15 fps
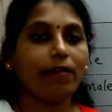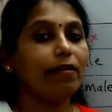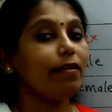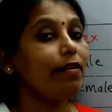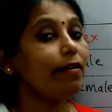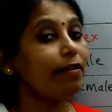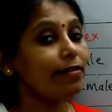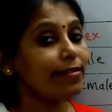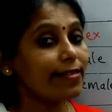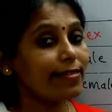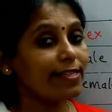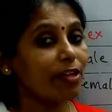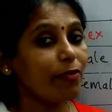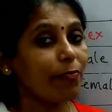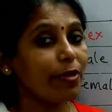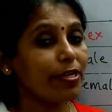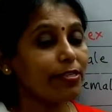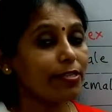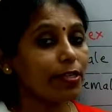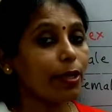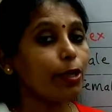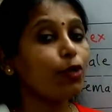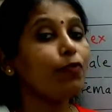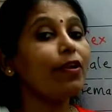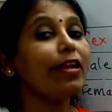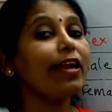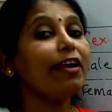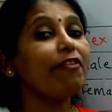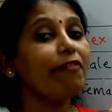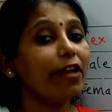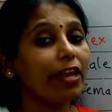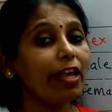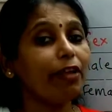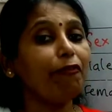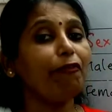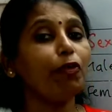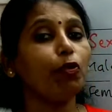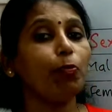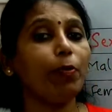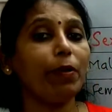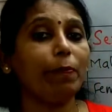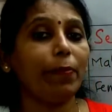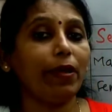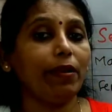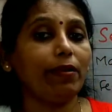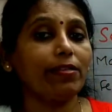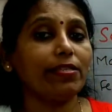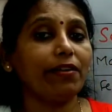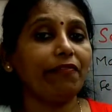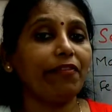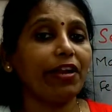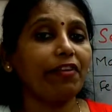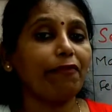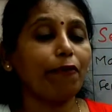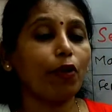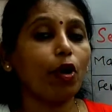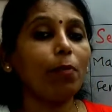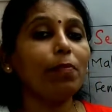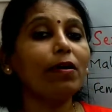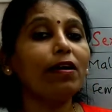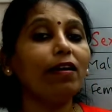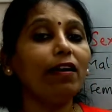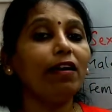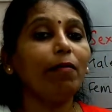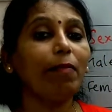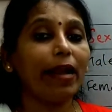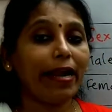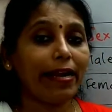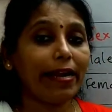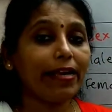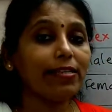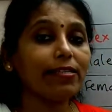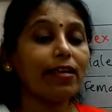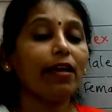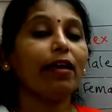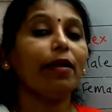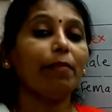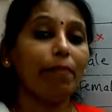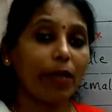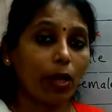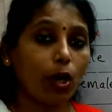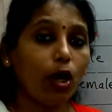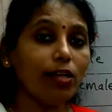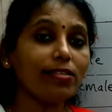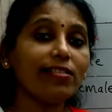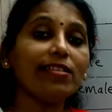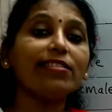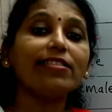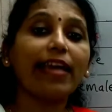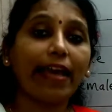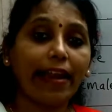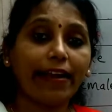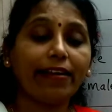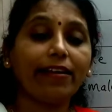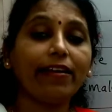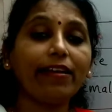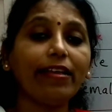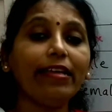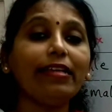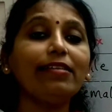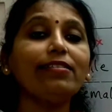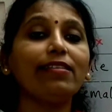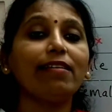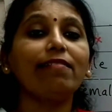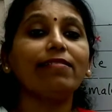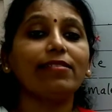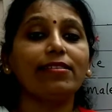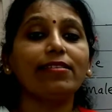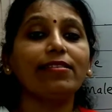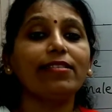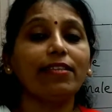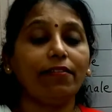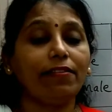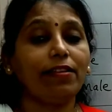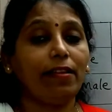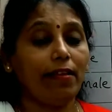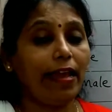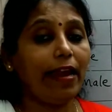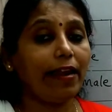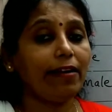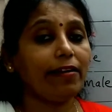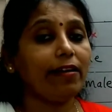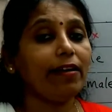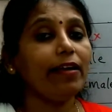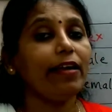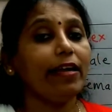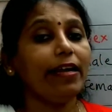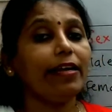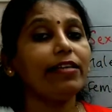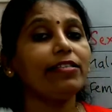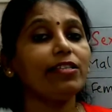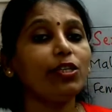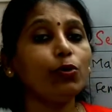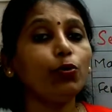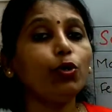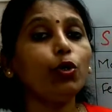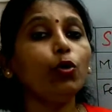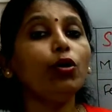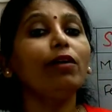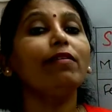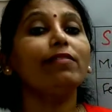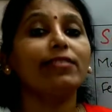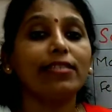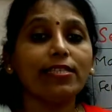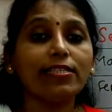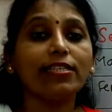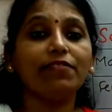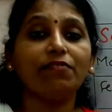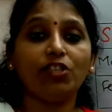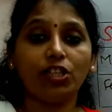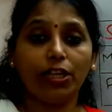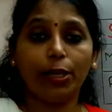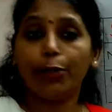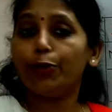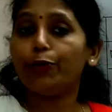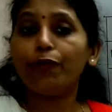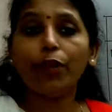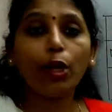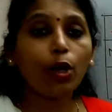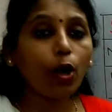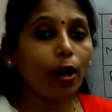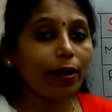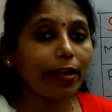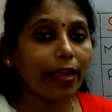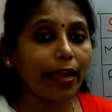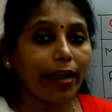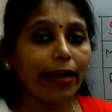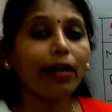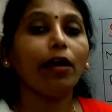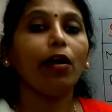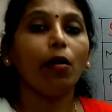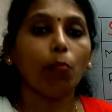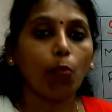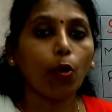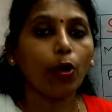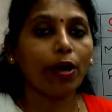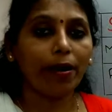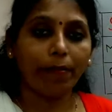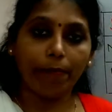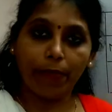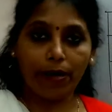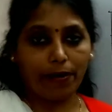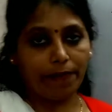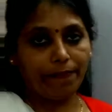Recessive means you will get very few people suffering from color blindness, because this character is a recessive character. It is due to recessive gene. You will not get more number.